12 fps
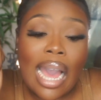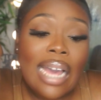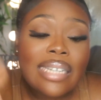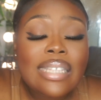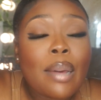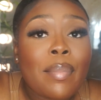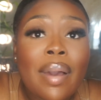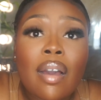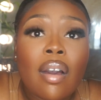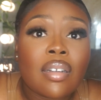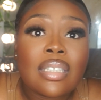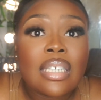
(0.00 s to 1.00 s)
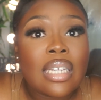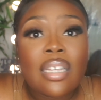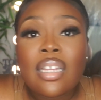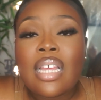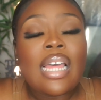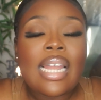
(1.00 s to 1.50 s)
I tapped my card, didn't it?
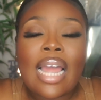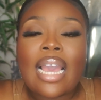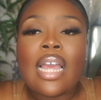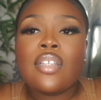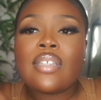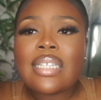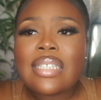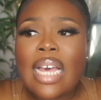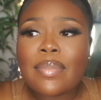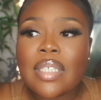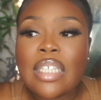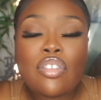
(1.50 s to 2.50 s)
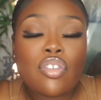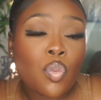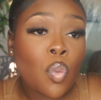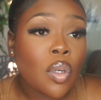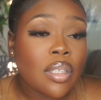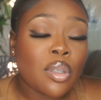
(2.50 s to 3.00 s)
Like, so I tapped, he just
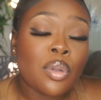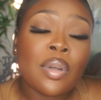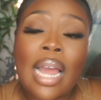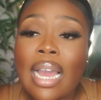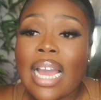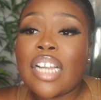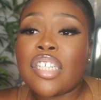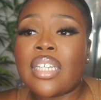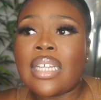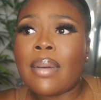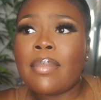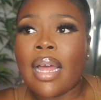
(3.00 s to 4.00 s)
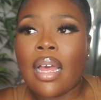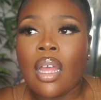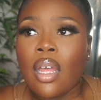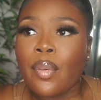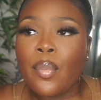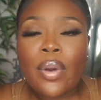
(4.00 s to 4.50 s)
walked through like casually. I'm like,
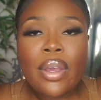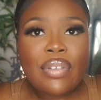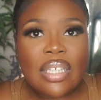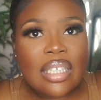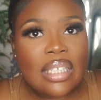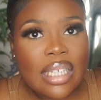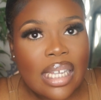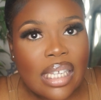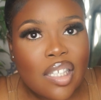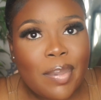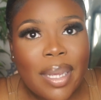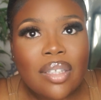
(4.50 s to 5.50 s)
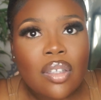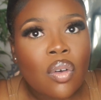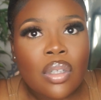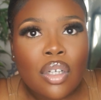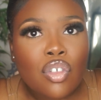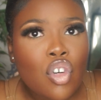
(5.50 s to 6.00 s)
what if there's a ticket inspector
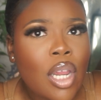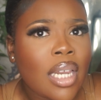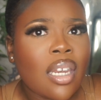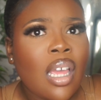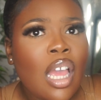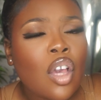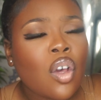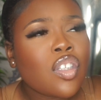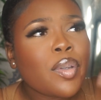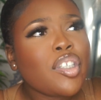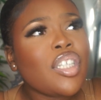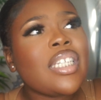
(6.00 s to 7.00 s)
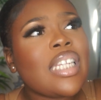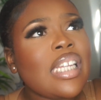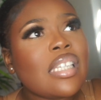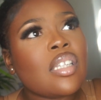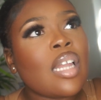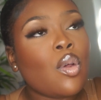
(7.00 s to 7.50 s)
on the train? Because
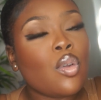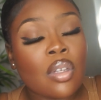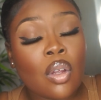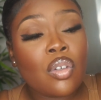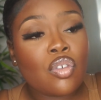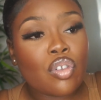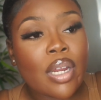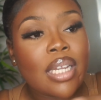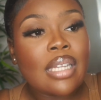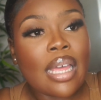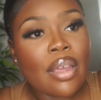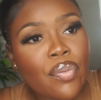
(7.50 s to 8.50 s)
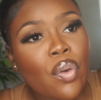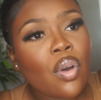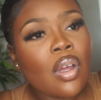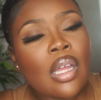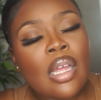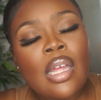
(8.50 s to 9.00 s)
especially those trains, like, if
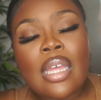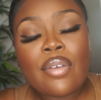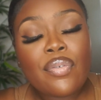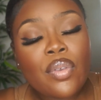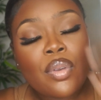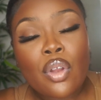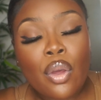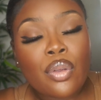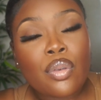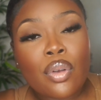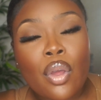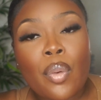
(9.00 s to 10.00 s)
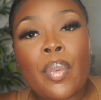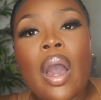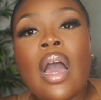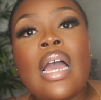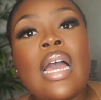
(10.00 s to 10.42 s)
you know, you know, but